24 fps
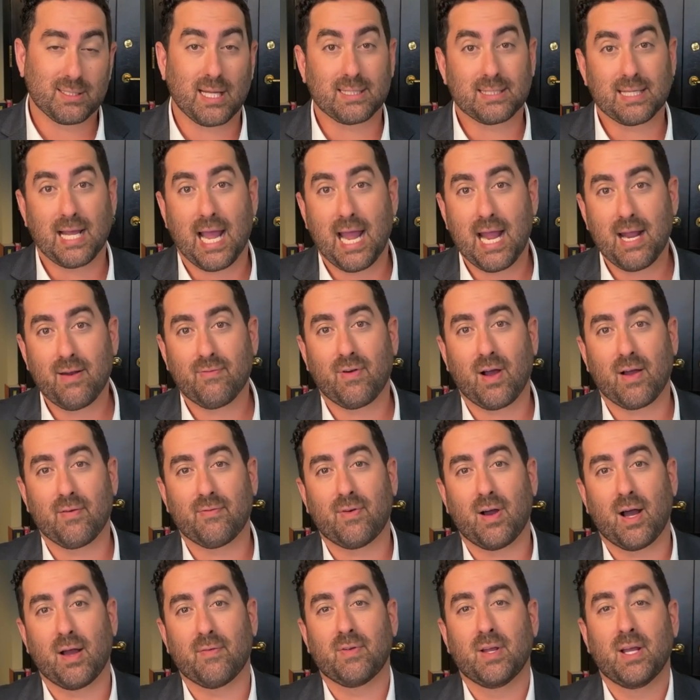That's
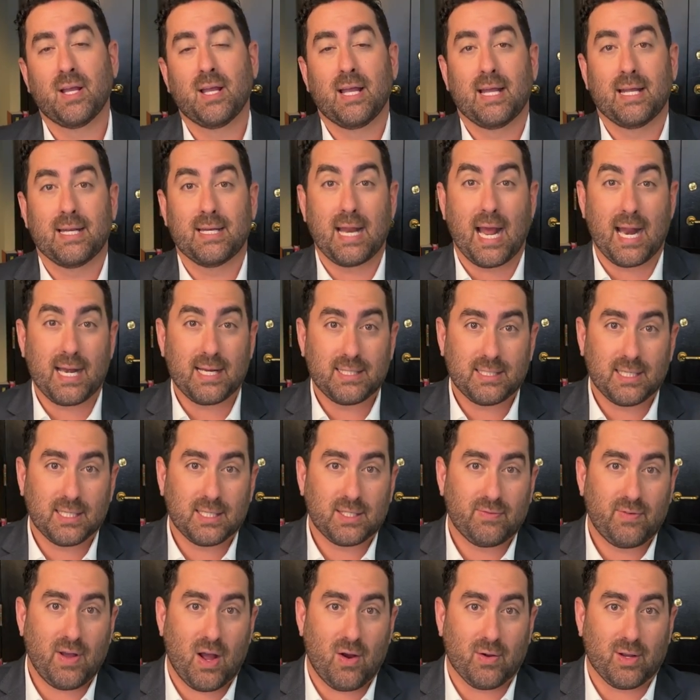
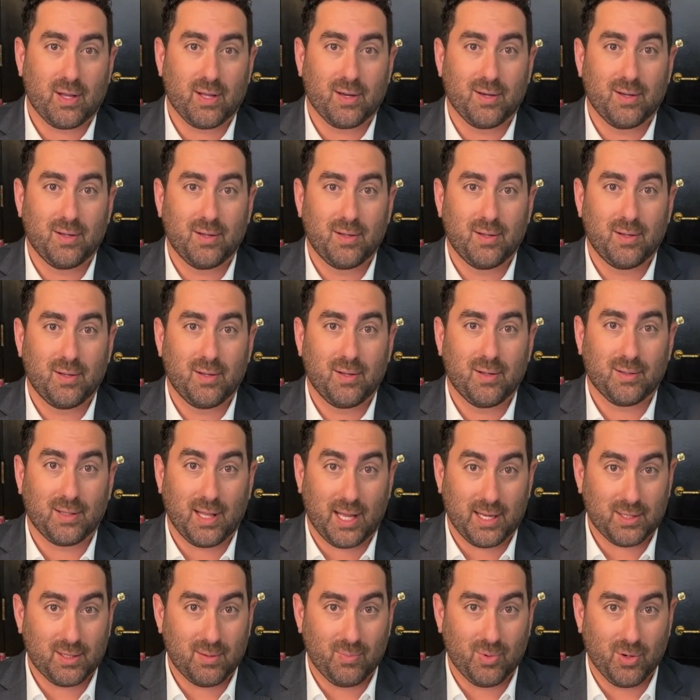855-96-FALCON,
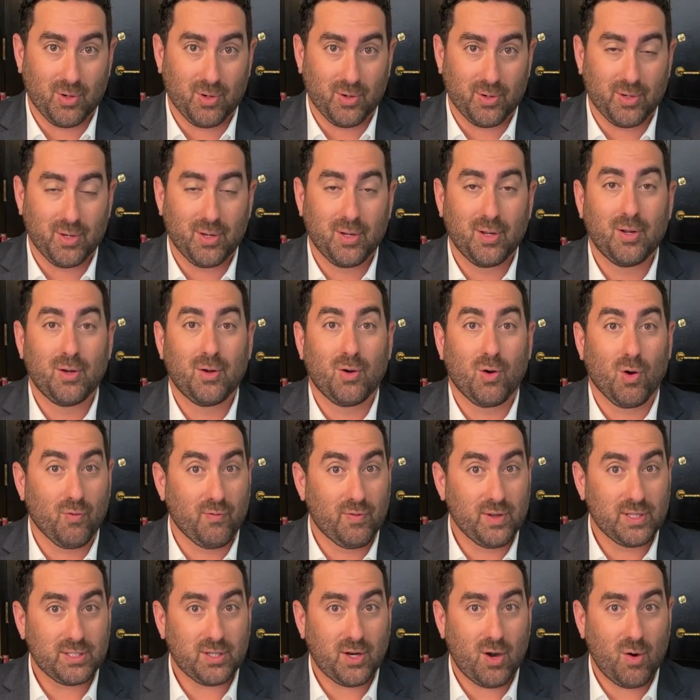like the bird. Or
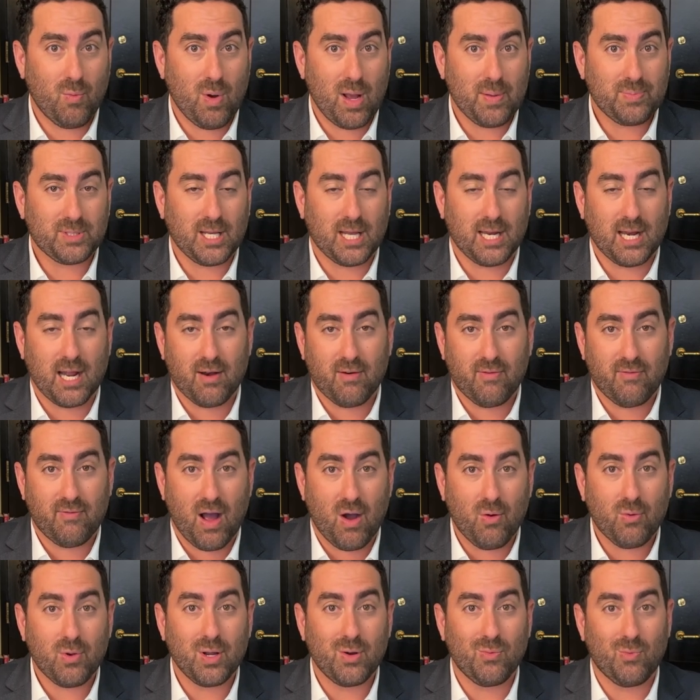visit our website at
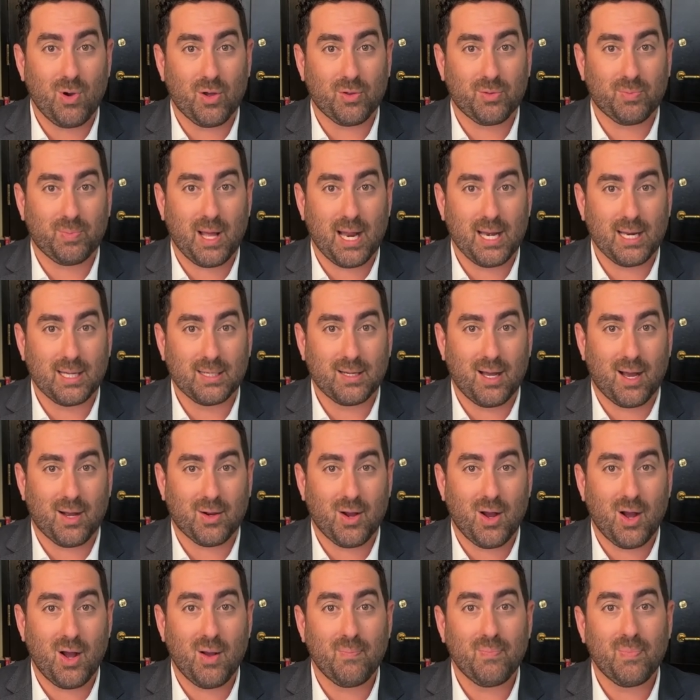
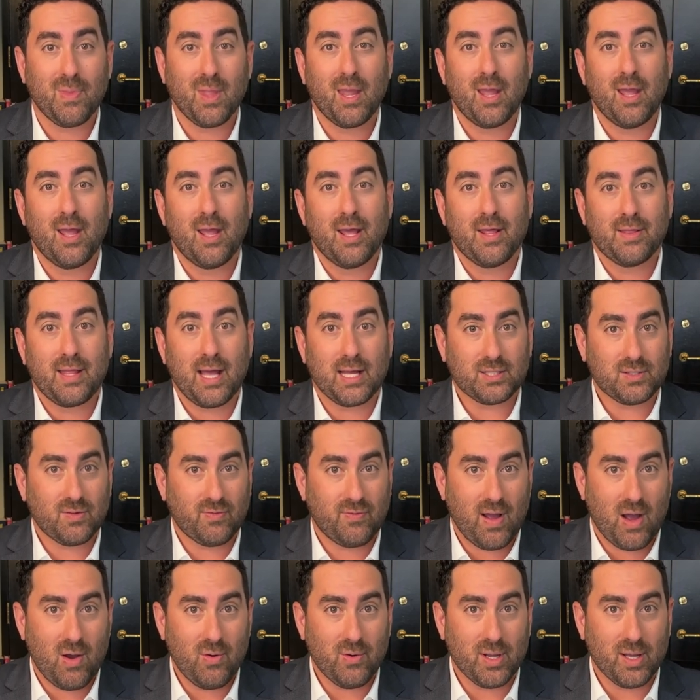falconwealthplanning.com. That's
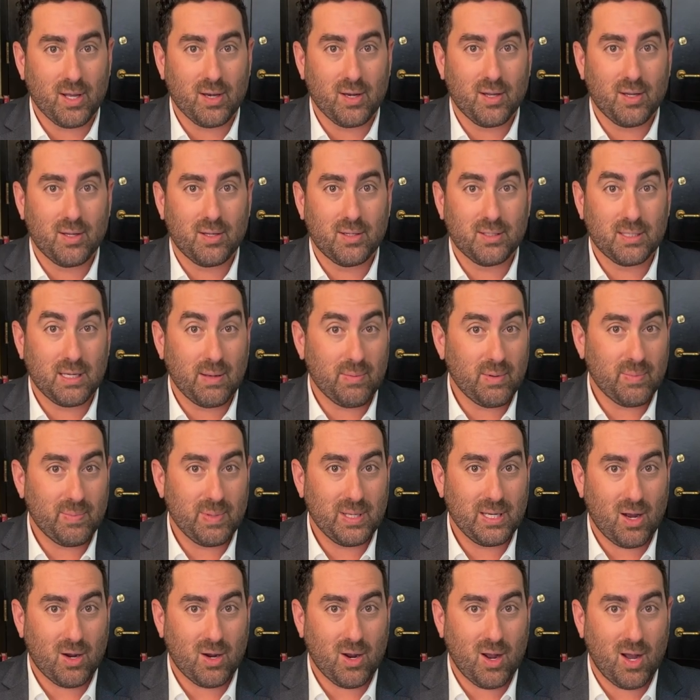Falcon,
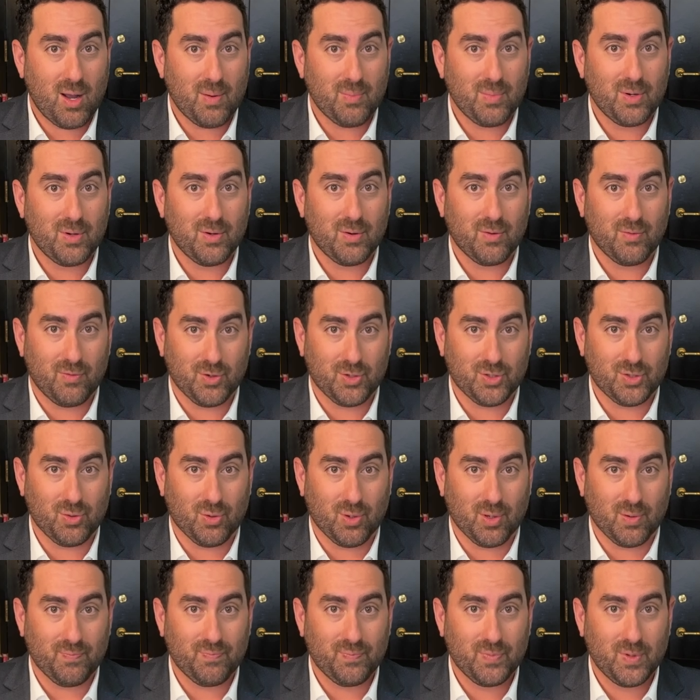WP.com for
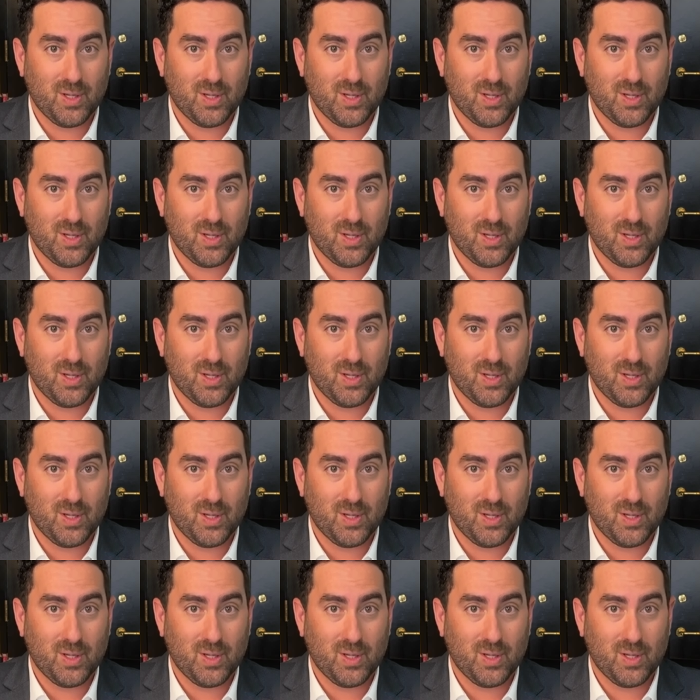short.